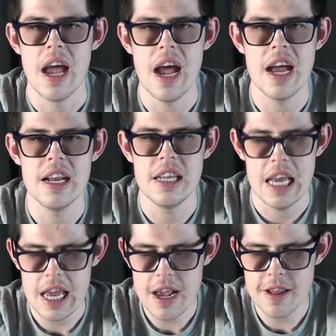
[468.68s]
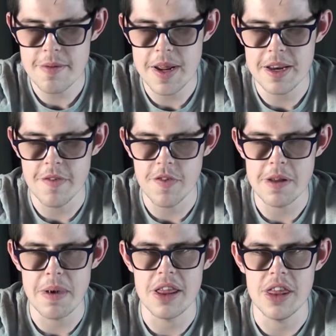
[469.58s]
And he has to be
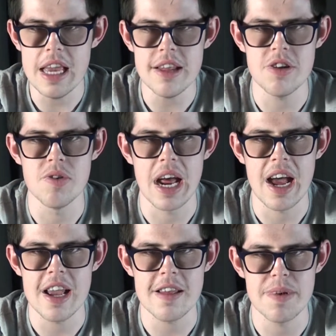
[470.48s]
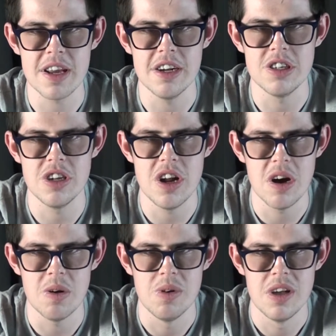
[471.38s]
defeated by these two guys because, you
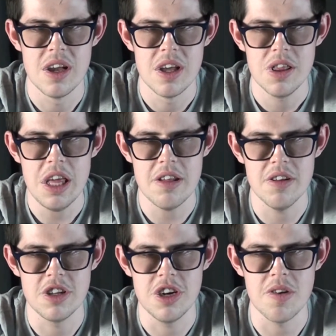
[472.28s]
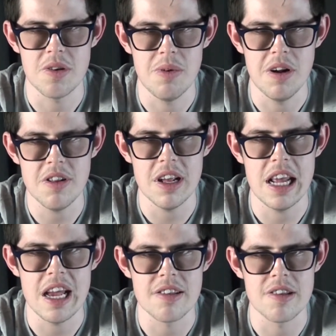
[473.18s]
know, these are the Chosen Ones, and they
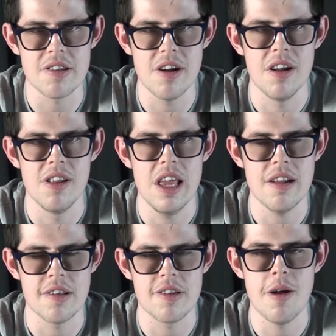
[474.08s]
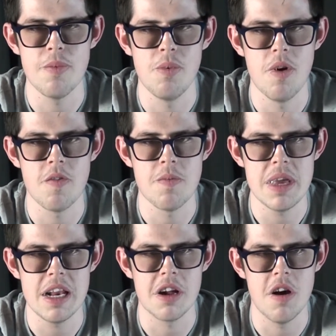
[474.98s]
have to stop the world from
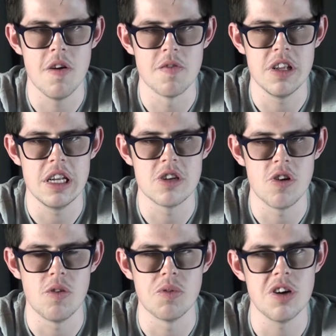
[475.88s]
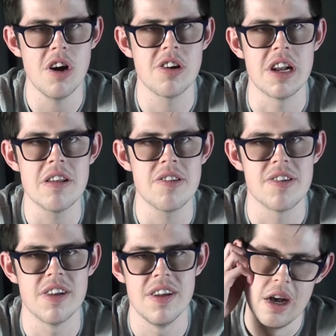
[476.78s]
being engulfed in eternal darkness.
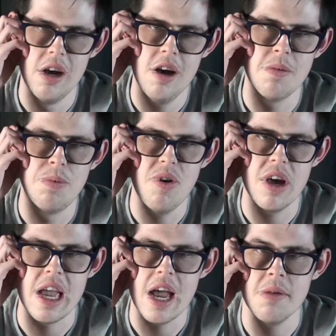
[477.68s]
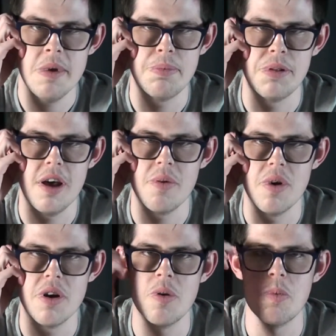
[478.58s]
Oh boy, anime plot
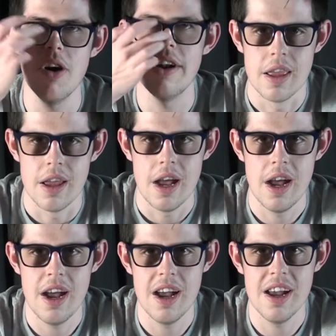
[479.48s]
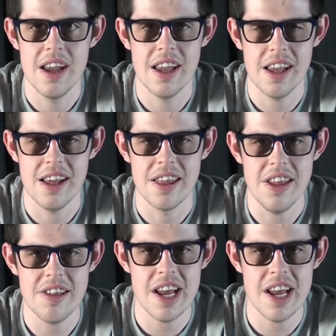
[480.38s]
101. This